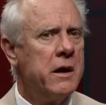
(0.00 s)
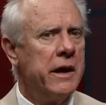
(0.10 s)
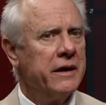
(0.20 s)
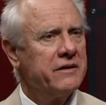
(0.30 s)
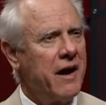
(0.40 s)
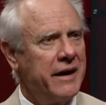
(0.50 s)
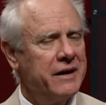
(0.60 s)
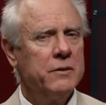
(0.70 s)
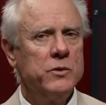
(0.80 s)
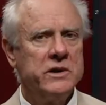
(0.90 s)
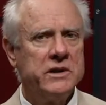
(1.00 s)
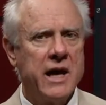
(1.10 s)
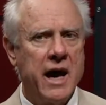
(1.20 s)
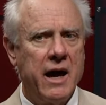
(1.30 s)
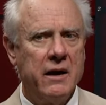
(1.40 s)
And tied in with
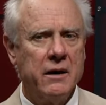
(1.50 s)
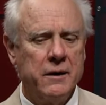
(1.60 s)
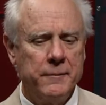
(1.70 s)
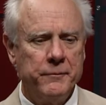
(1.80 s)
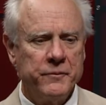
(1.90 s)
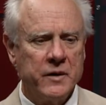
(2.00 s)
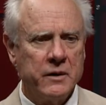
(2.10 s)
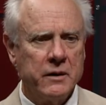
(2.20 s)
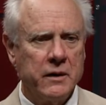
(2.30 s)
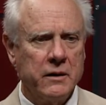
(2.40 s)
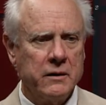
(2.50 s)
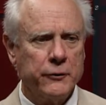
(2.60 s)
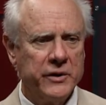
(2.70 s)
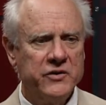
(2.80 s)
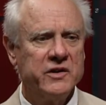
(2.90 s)
that, um, a, a,
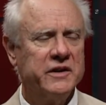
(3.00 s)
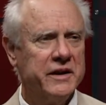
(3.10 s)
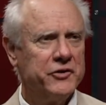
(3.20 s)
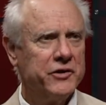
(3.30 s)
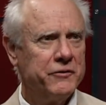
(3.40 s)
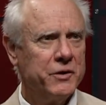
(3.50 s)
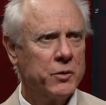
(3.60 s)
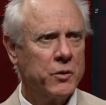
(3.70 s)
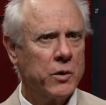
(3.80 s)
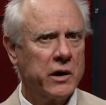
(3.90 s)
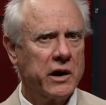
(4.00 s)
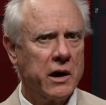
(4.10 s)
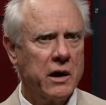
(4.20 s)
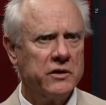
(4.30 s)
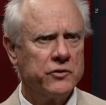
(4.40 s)
recent initiative that we're working
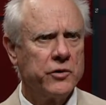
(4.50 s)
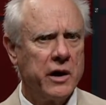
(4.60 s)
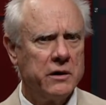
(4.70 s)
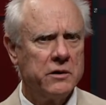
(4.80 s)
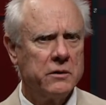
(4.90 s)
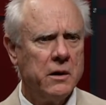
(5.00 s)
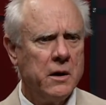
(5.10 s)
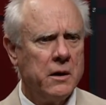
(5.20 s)
on is trying to,